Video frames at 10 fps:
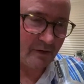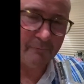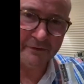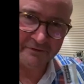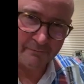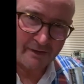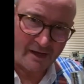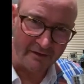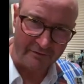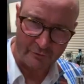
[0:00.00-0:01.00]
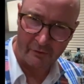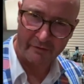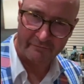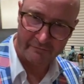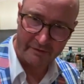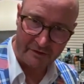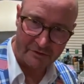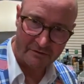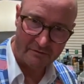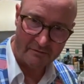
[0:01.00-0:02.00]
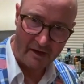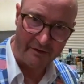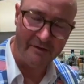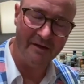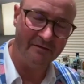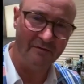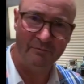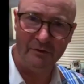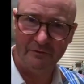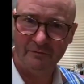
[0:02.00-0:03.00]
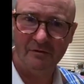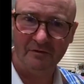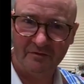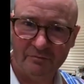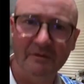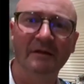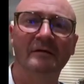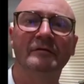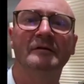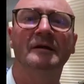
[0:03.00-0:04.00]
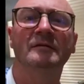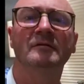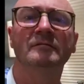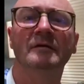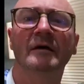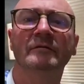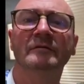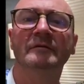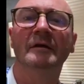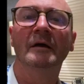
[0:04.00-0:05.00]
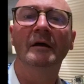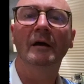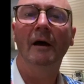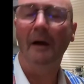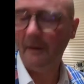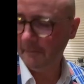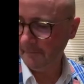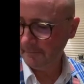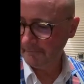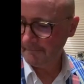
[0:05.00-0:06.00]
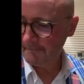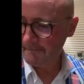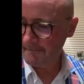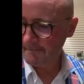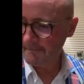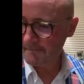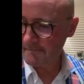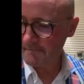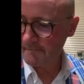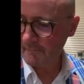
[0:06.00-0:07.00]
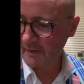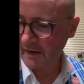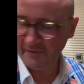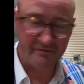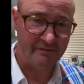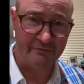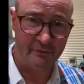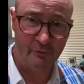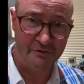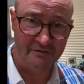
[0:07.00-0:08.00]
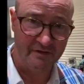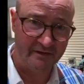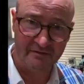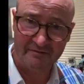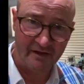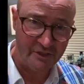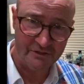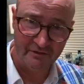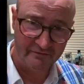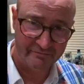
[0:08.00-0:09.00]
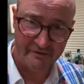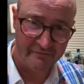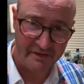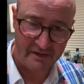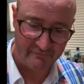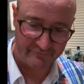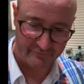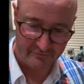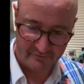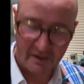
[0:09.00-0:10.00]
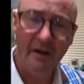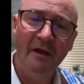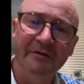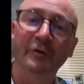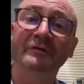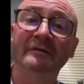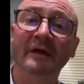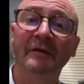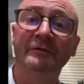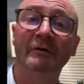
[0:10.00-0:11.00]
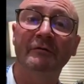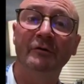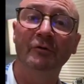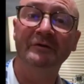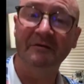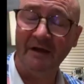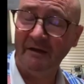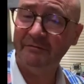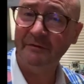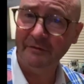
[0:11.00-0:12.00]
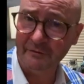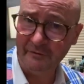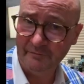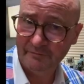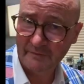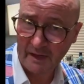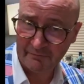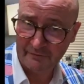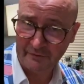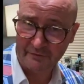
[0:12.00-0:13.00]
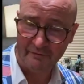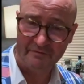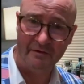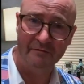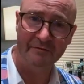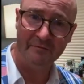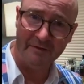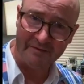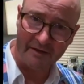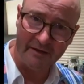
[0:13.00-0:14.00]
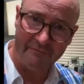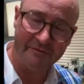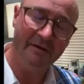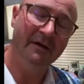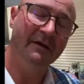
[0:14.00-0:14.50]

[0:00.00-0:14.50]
but on the palate, it's quite rich, and you're getting these beautiful kind of sweet sort of cactus flavors. Um, and it's just absolutely gorgeous. And the sage notes really, really come through. So question, uh, do I record these? I absolutely do, absolutely do. So this will be saved.